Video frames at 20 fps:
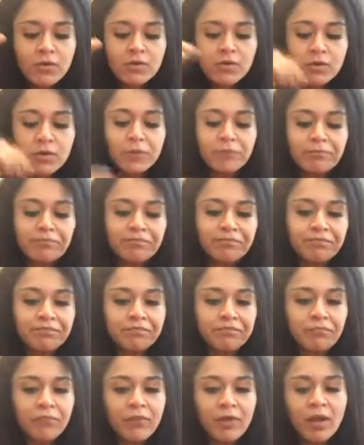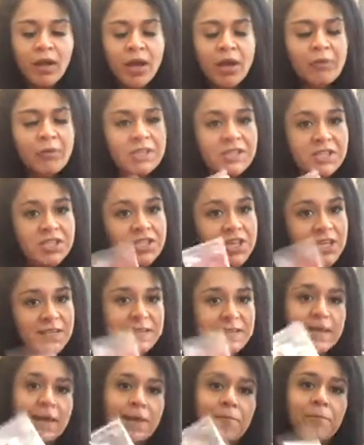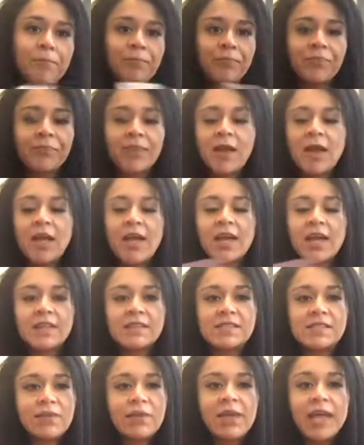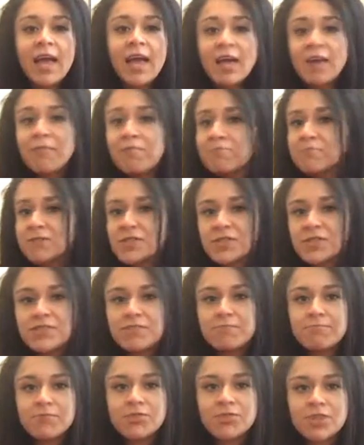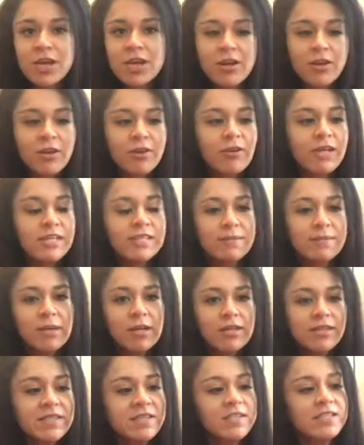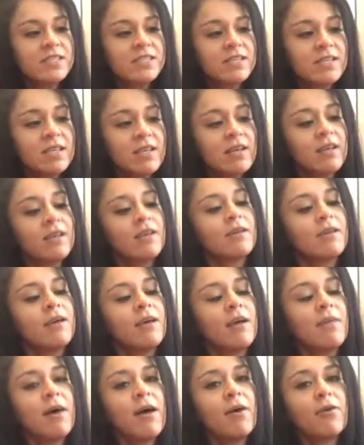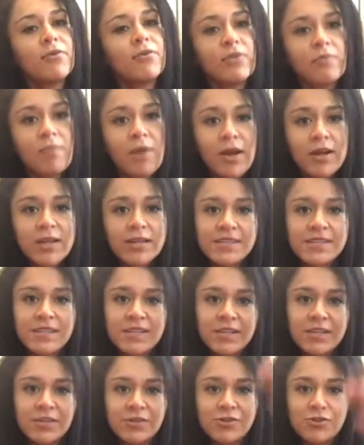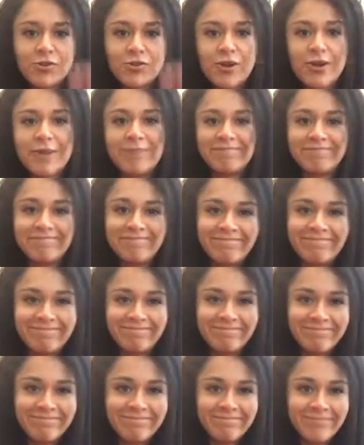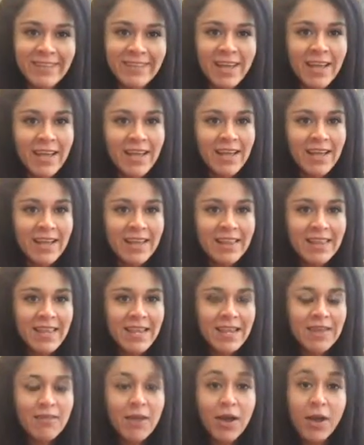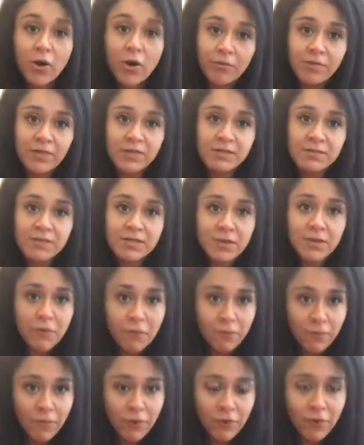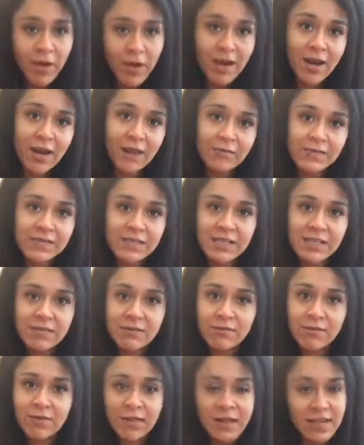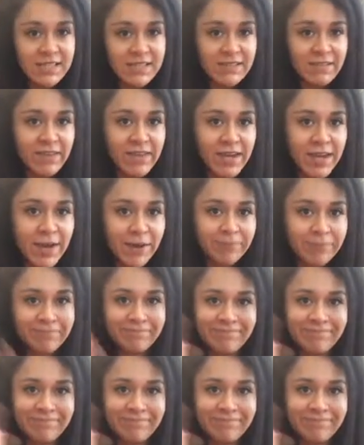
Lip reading: So I would suggest that. And so again, just share your experiences about the products that you try. Thank you. I hope this was helpful, and I will see you on the next video.